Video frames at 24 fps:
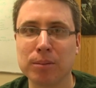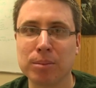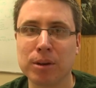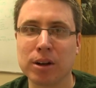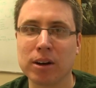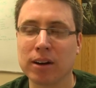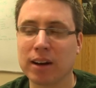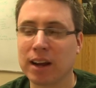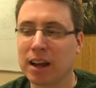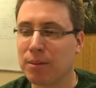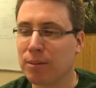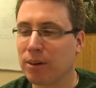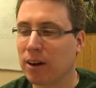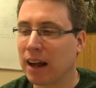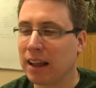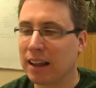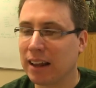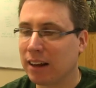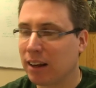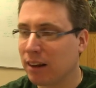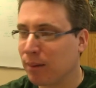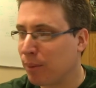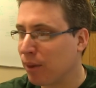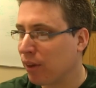computer gamer. I
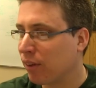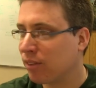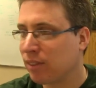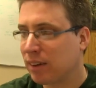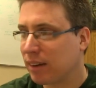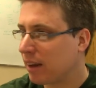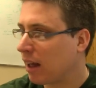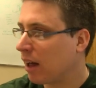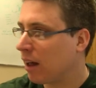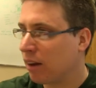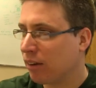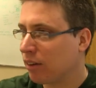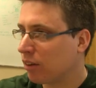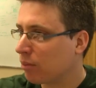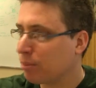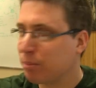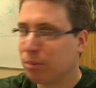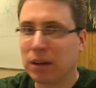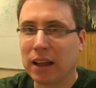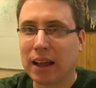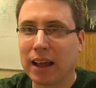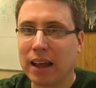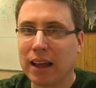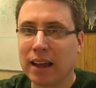like to be able to sit down and
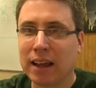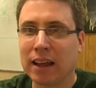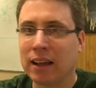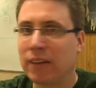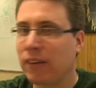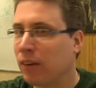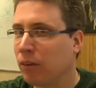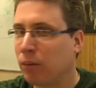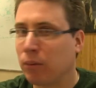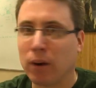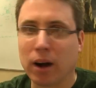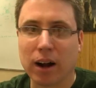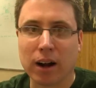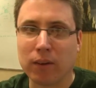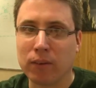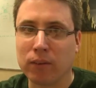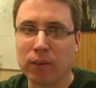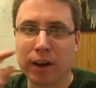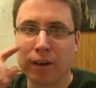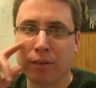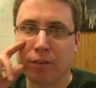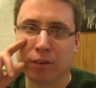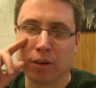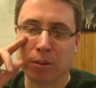just play and then walk
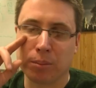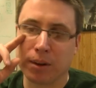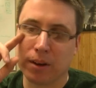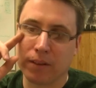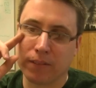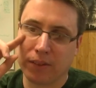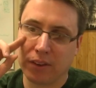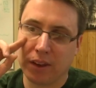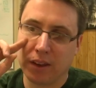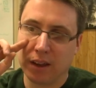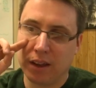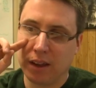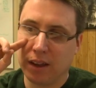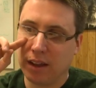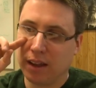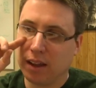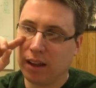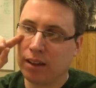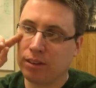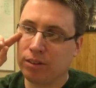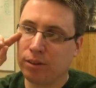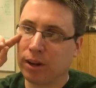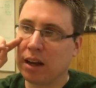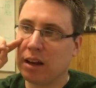away from it.
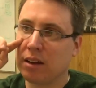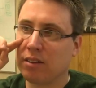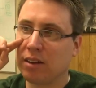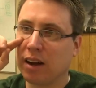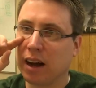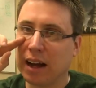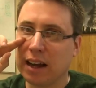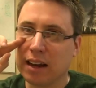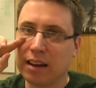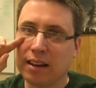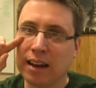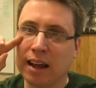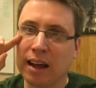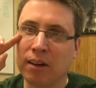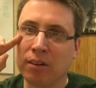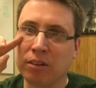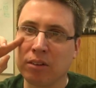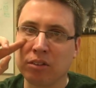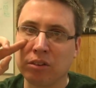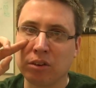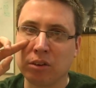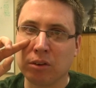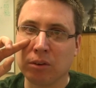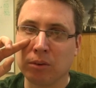And so getting tied
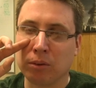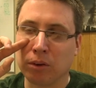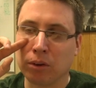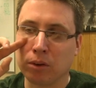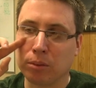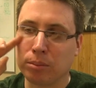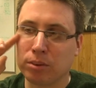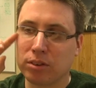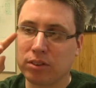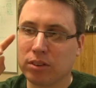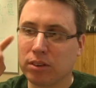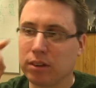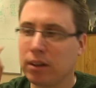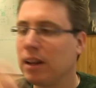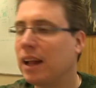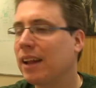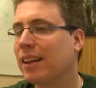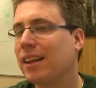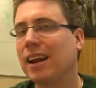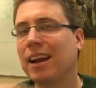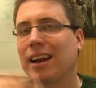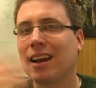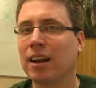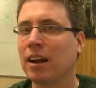down to groups,
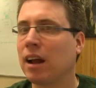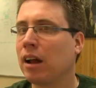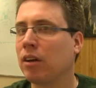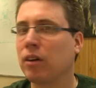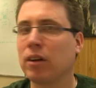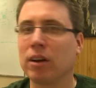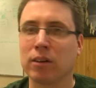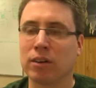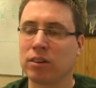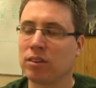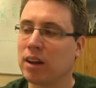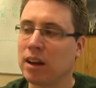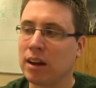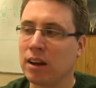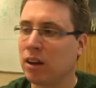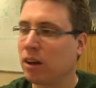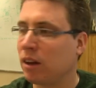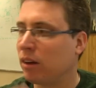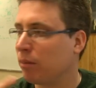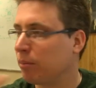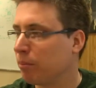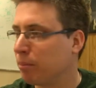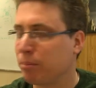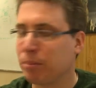not that, I know you're saying you
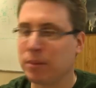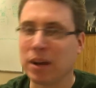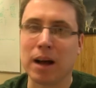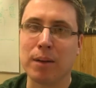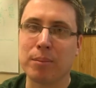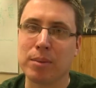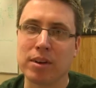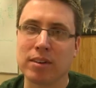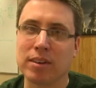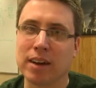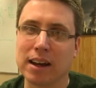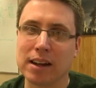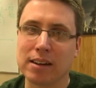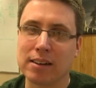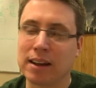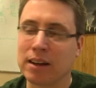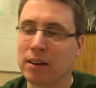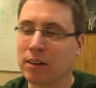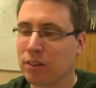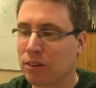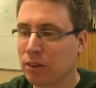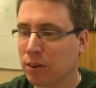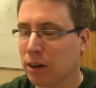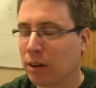can not be tied
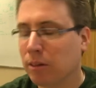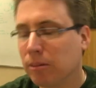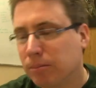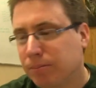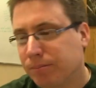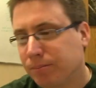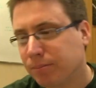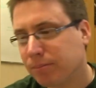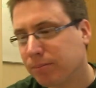down to it,